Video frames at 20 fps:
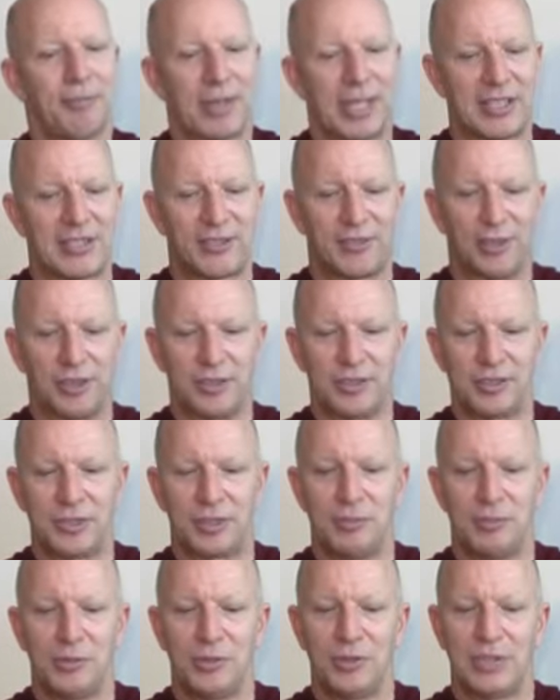As far as
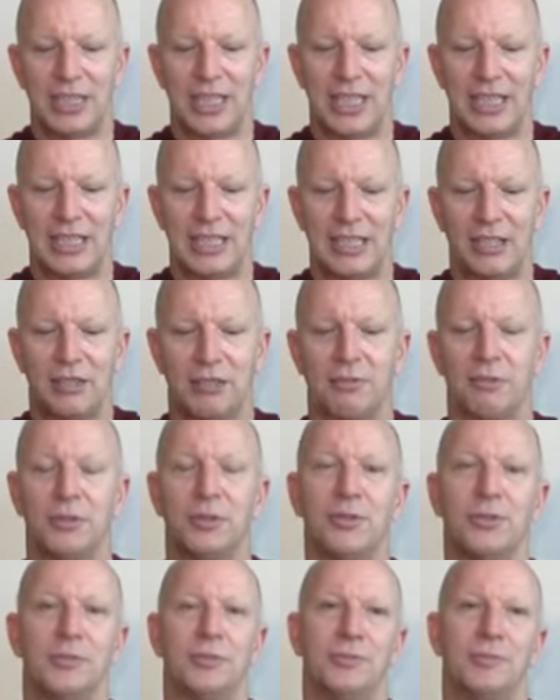communicating
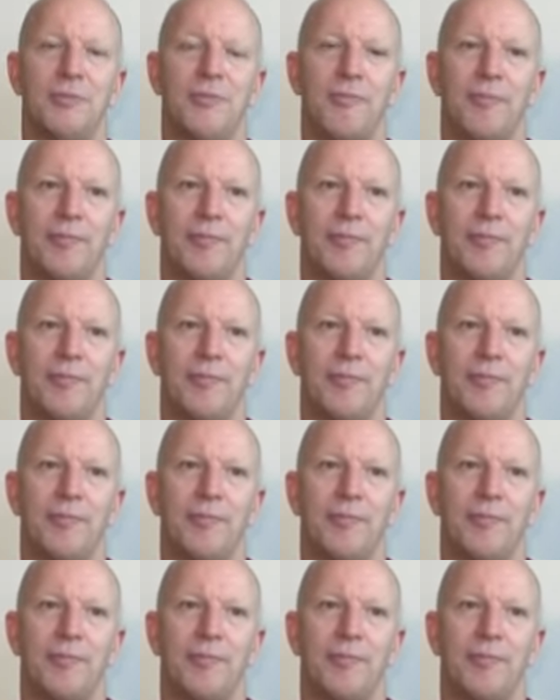through,